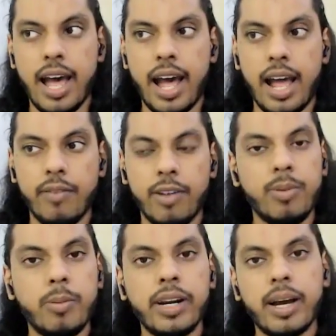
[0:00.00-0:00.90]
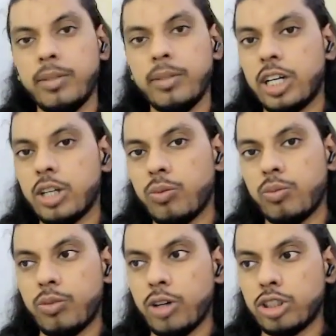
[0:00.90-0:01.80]
And when people come inside your
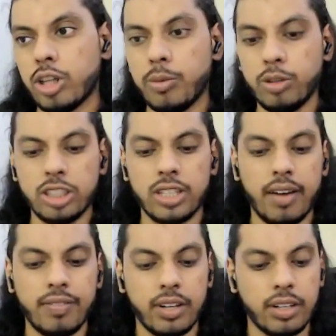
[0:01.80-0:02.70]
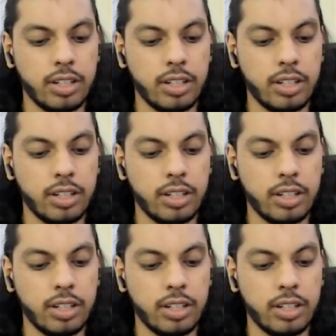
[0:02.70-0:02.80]
workshop, you just have